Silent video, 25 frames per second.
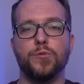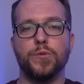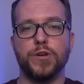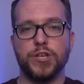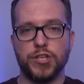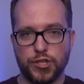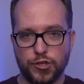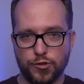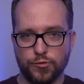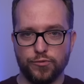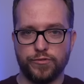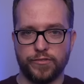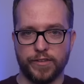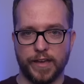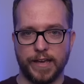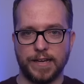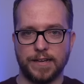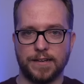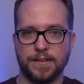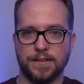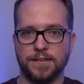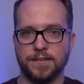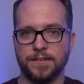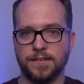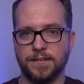what you
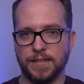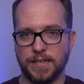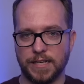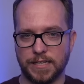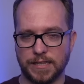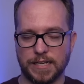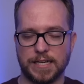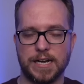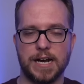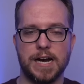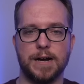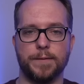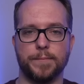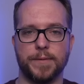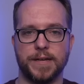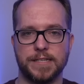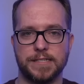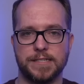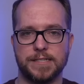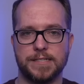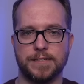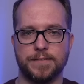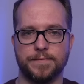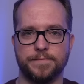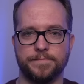think in the
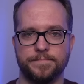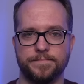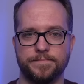comments.